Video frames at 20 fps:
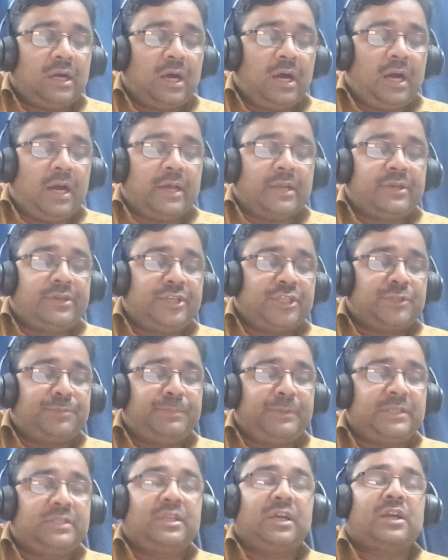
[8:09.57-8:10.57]
or
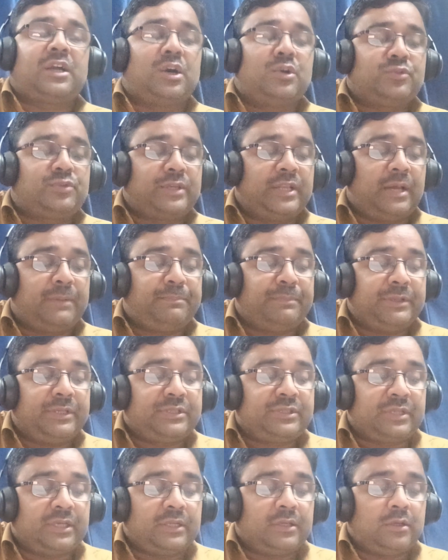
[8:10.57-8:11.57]
dismiss the council of
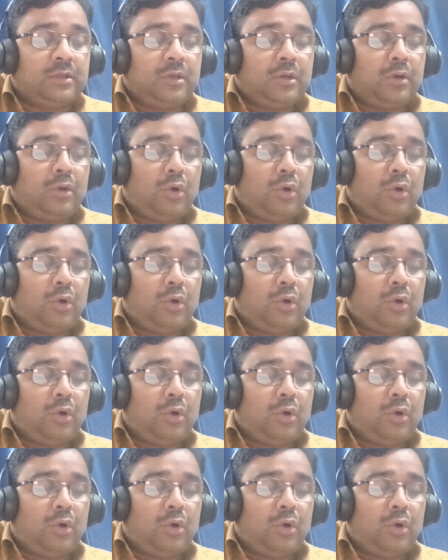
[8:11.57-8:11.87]
minister,